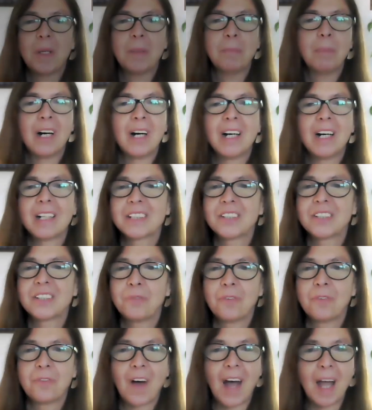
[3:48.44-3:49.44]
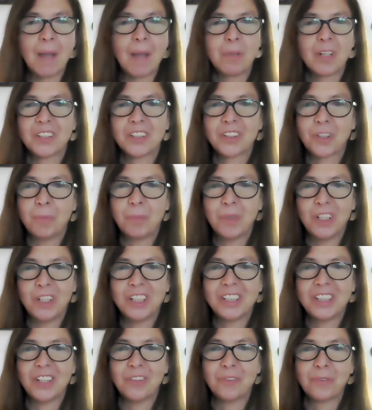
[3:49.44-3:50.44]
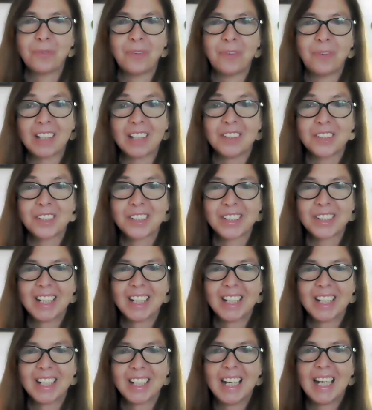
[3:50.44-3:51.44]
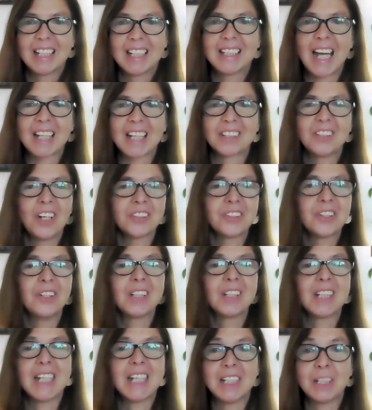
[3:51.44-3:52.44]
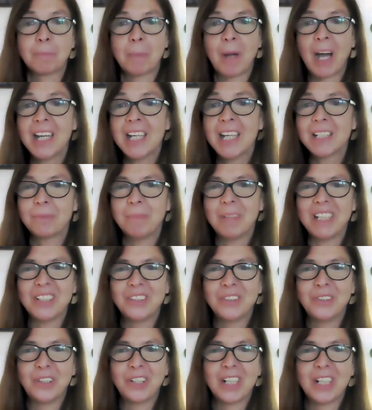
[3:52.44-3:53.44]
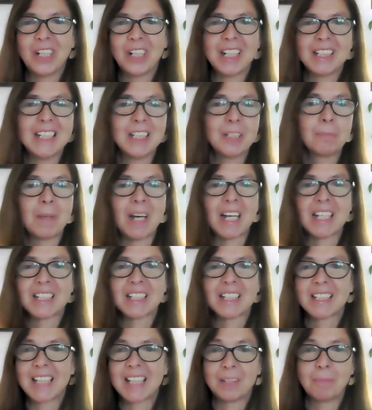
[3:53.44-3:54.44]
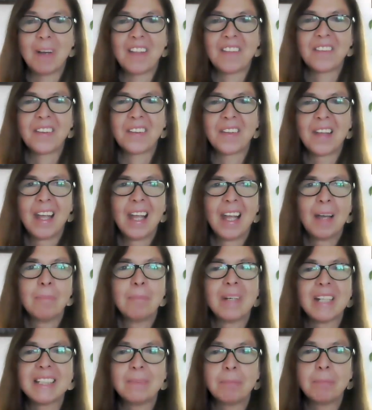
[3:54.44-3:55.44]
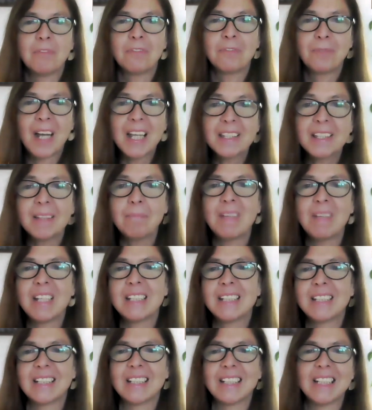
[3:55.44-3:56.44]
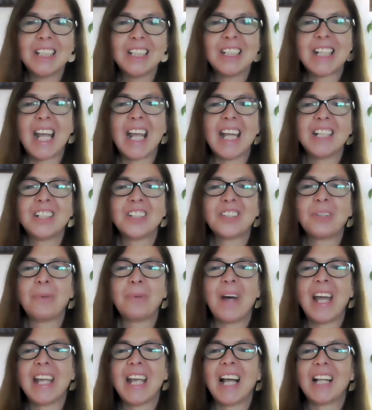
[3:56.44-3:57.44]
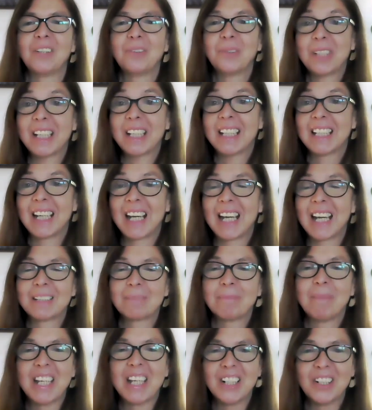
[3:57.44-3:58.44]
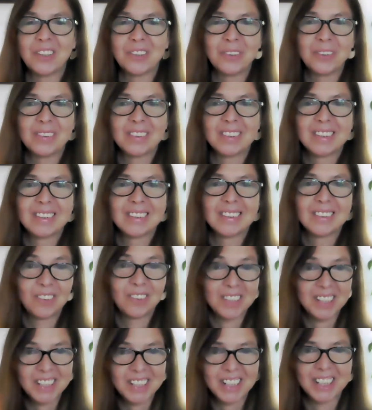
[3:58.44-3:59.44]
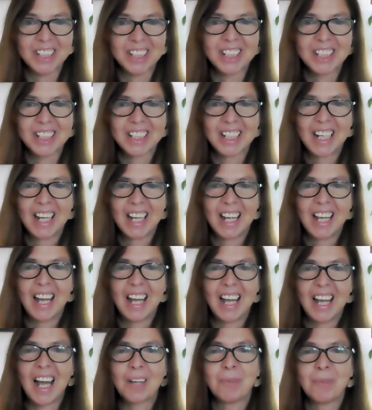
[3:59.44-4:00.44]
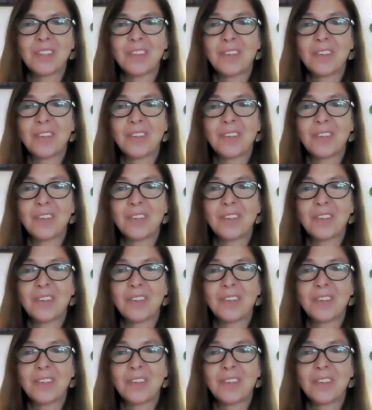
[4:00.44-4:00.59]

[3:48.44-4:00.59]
part of a vibrant community of fellows that not only inspired me during these past eight months, but fundamentally changed the way I look at my own research. I want